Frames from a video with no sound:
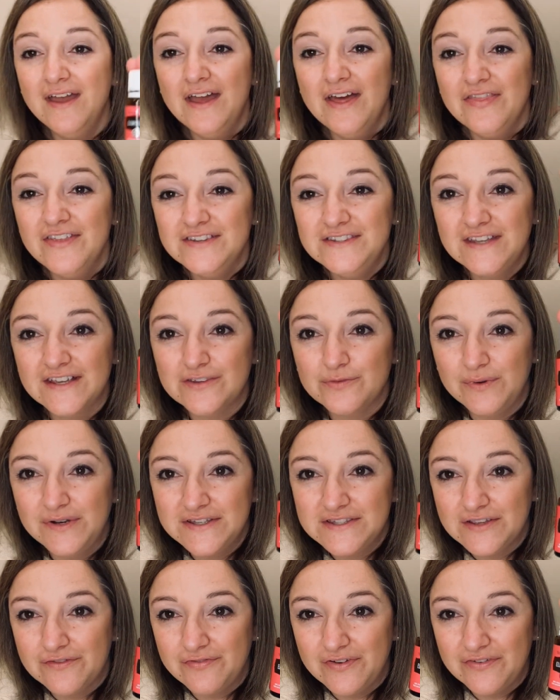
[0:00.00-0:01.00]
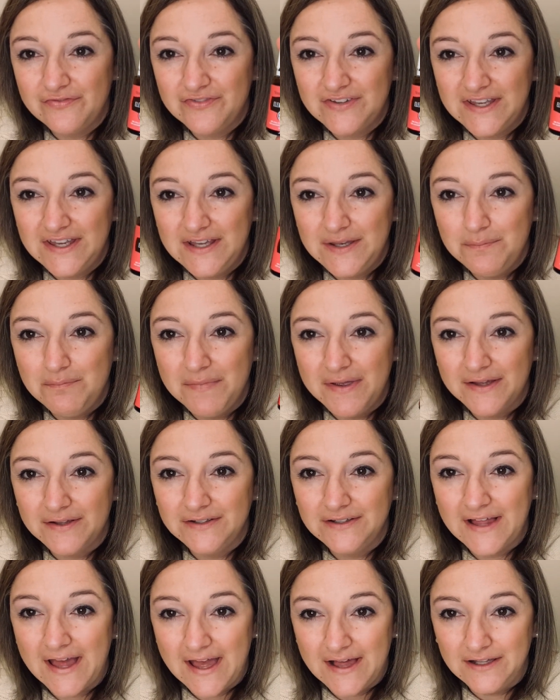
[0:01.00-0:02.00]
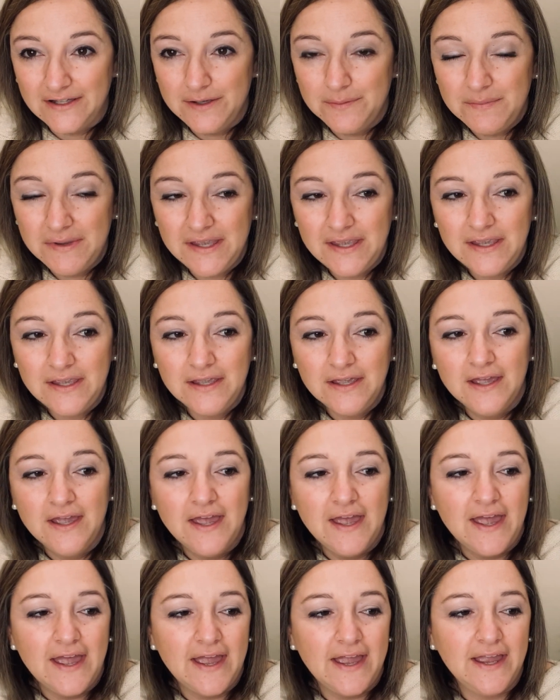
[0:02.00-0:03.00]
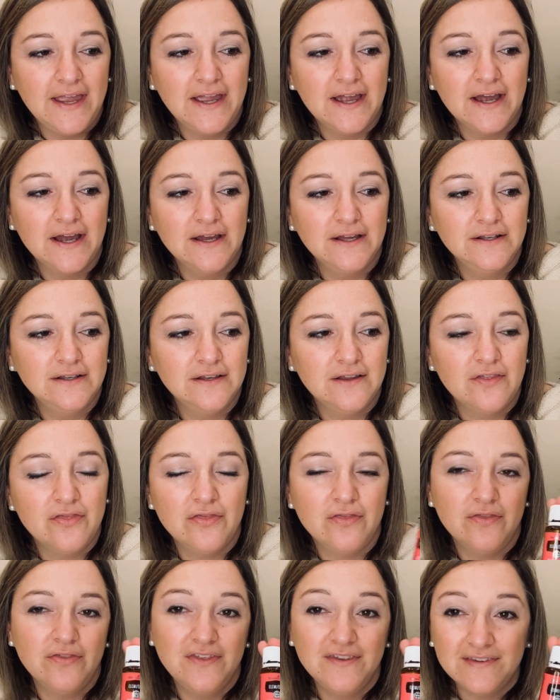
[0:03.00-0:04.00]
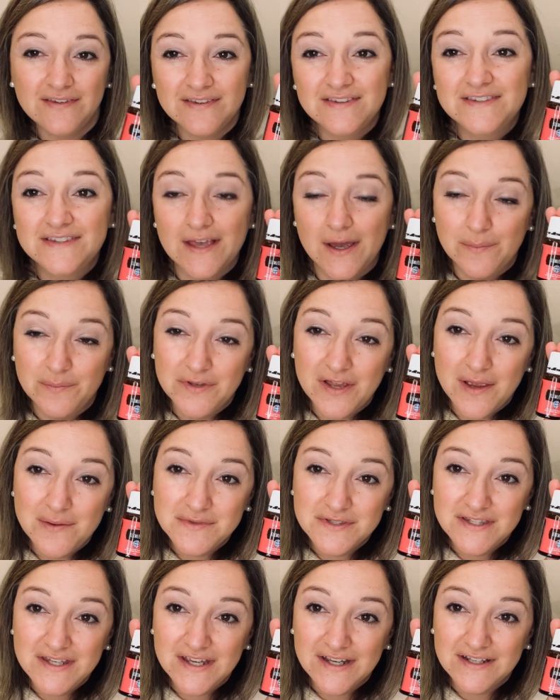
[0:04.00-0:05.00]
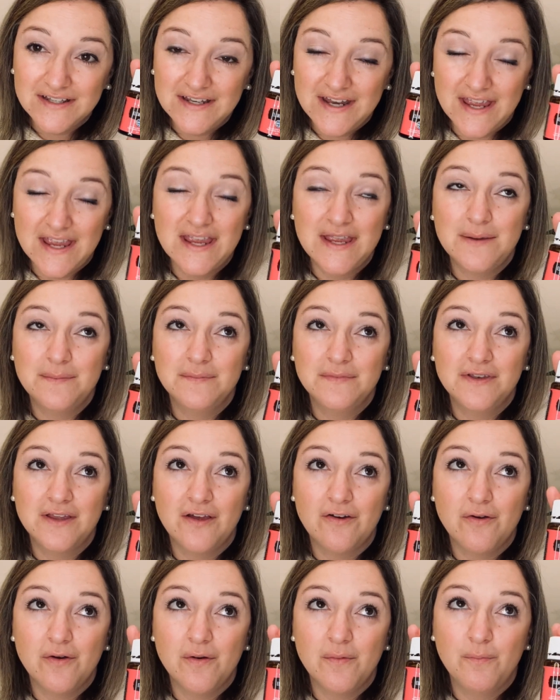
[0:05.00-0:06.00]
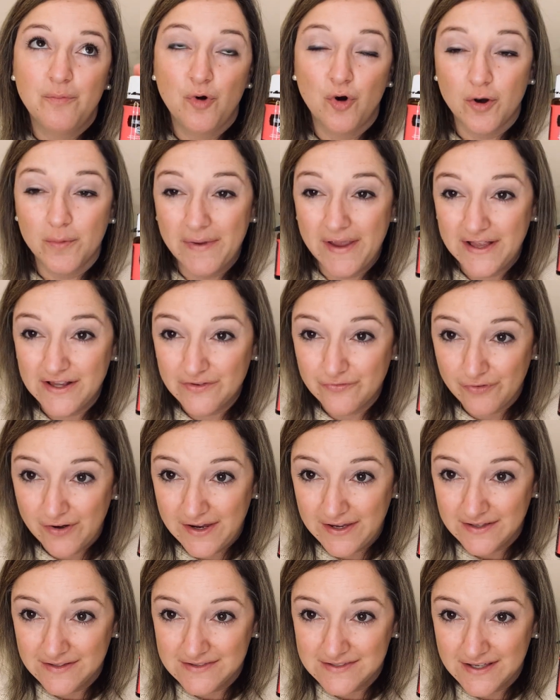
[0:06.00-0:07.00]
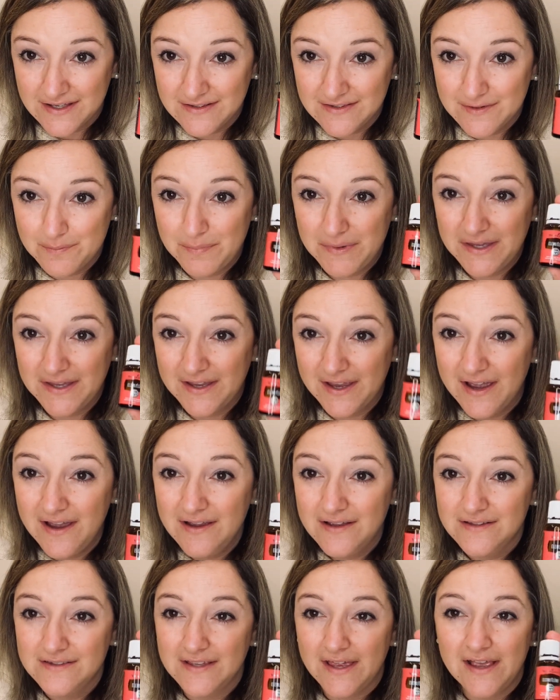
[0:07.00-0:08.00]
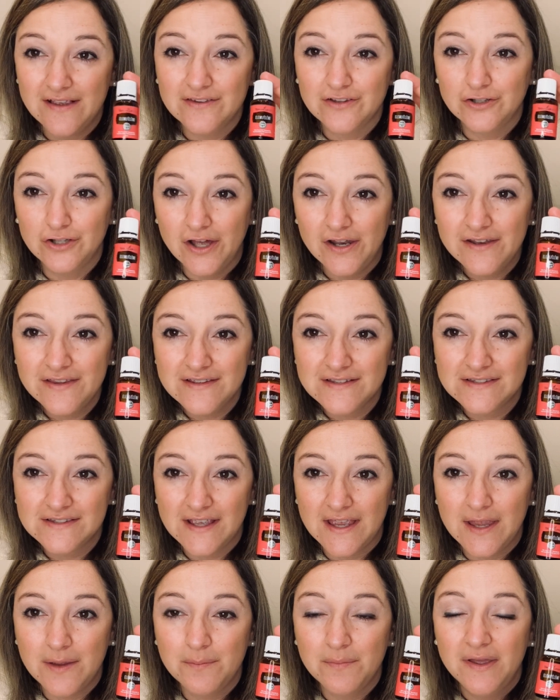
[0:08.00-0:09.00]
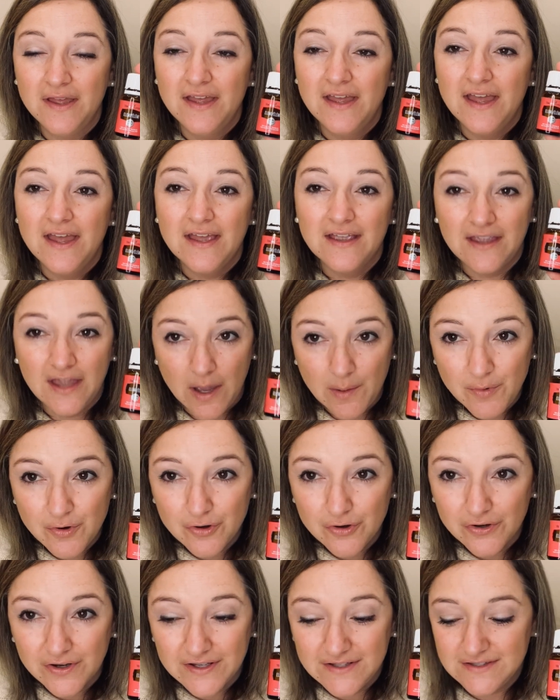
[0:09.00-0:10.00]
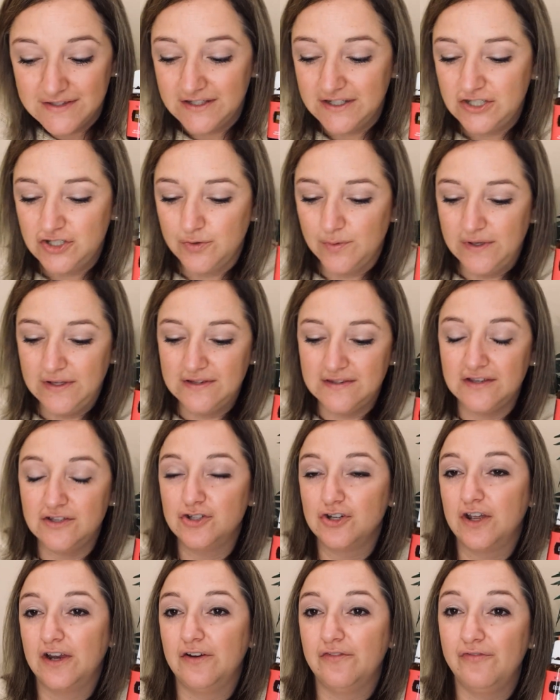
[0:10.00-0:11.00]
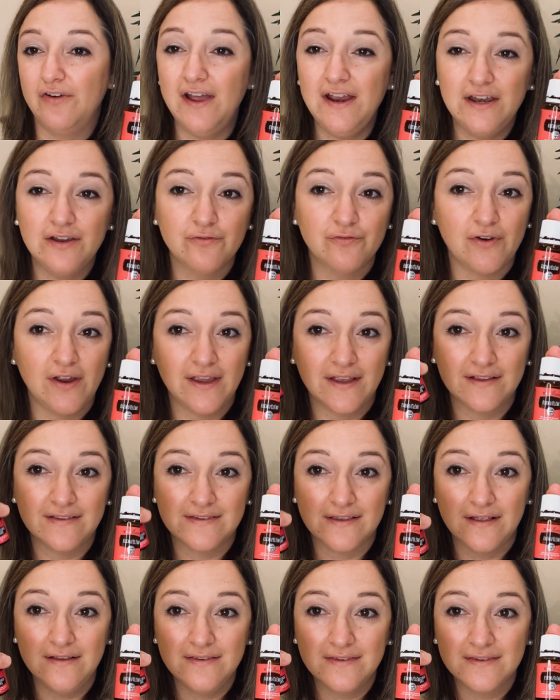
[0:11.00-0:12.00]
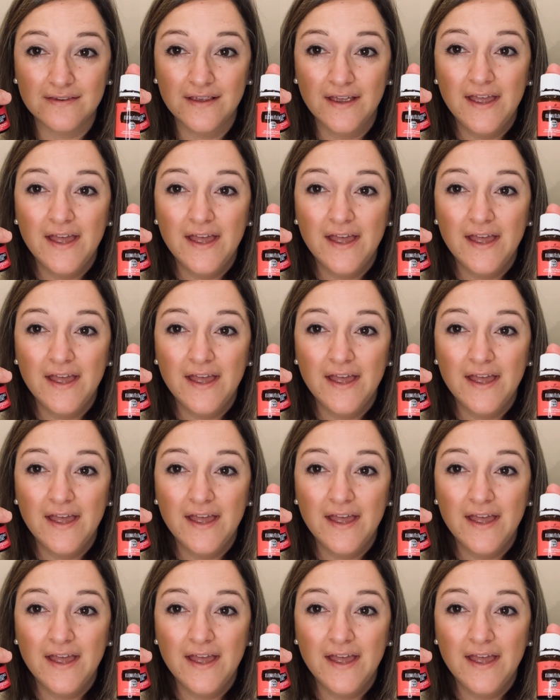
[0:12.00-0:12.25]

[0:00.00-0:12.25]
This next one is a 15 ml Elemi. And this is sometimes nicknamed poor man's frankincense, because it has a lot of the same chemical constituents that you're going to find in frankincense,